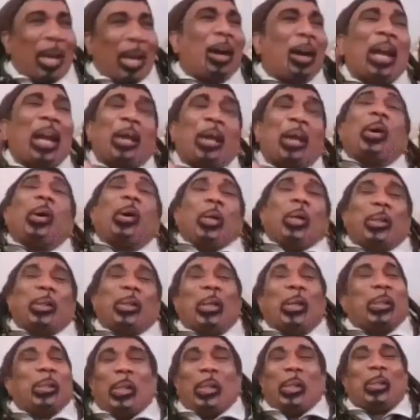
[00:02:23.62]
all right.
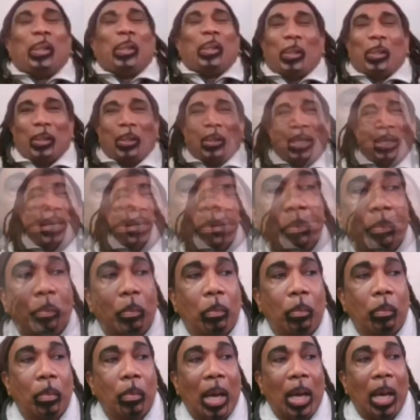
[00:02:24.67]
Good.
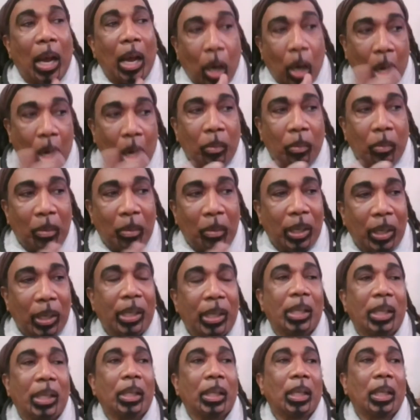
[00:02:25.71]
I call my
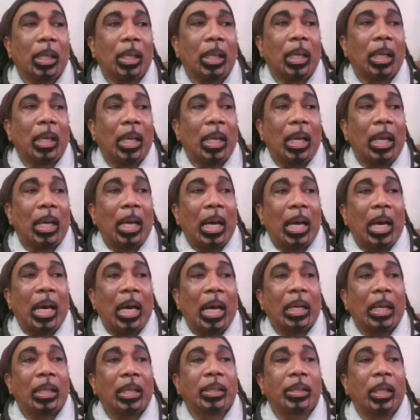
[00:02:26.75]
mother.
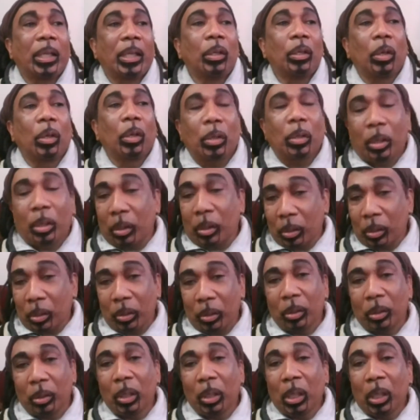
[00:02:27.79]
And I said, look,
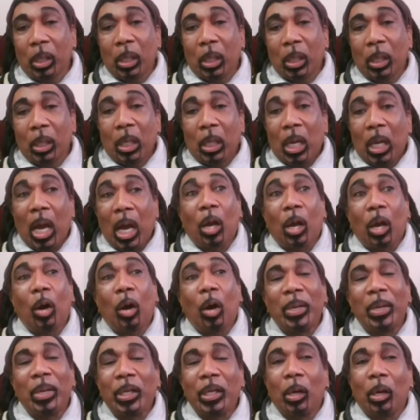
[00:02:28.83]
I'm
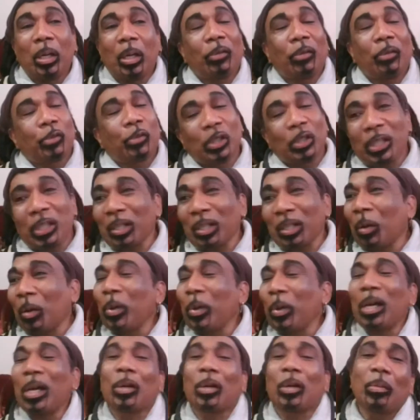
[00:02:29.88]
coming down. Of course, she said,
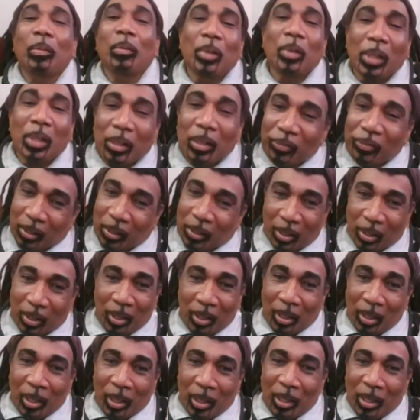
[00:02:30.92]
where you come down here for?
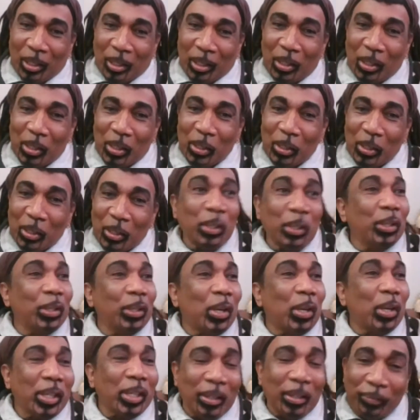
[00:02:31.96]
You know, no
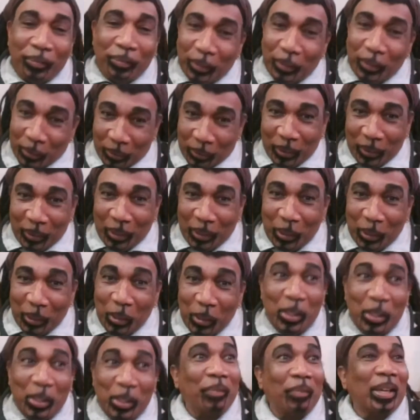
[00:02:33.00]
down here for you. You know,
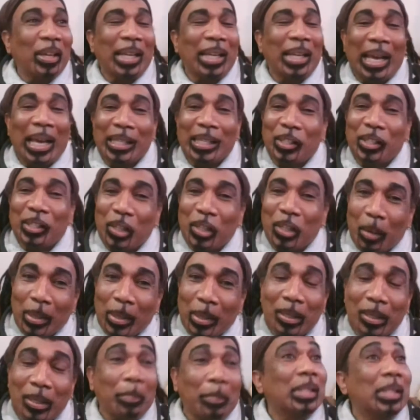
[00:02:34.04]
you have a nice job. I
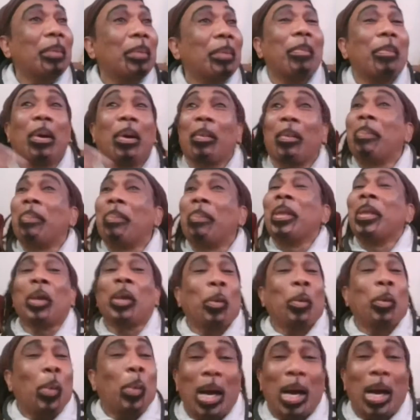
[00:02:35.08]
said, Mr. Mama, I
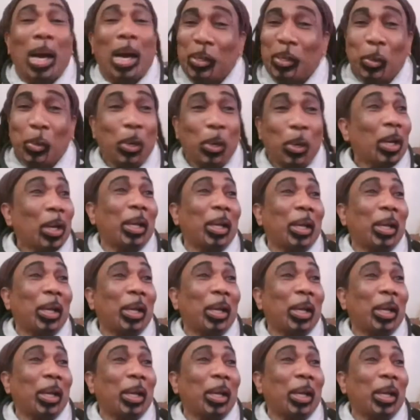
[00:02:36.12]
don't want to